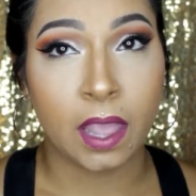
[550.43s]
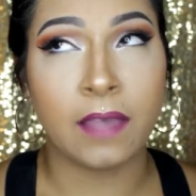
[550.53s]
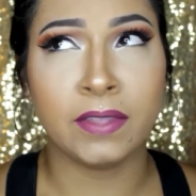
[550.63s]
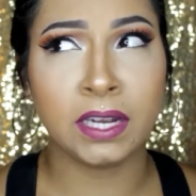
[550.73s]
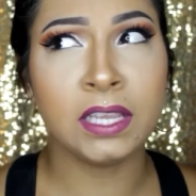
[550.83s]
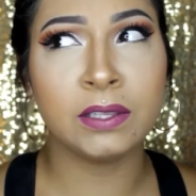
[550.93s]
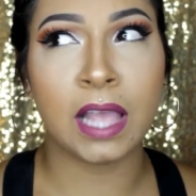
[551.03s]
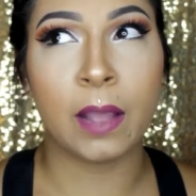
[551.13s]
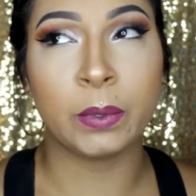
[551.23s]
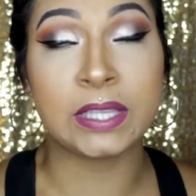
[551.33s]
And then
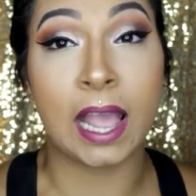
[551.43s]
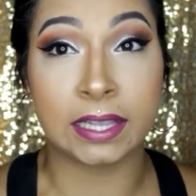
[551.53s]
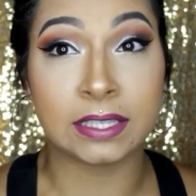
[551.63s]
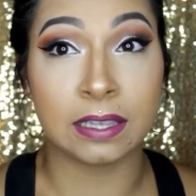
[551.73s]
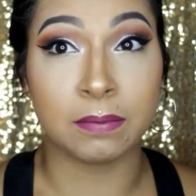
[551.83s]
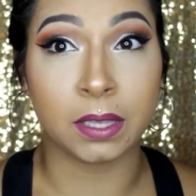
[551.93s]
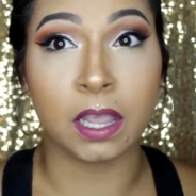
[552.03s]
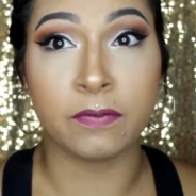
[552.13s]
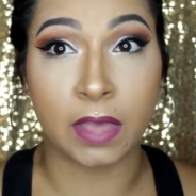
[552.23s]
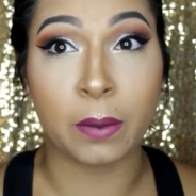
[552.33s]
he was asking
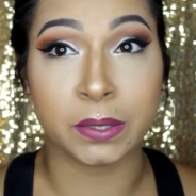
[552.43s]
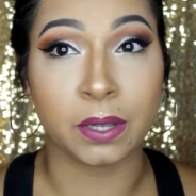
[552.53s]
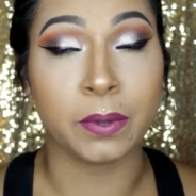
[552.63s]
me if that was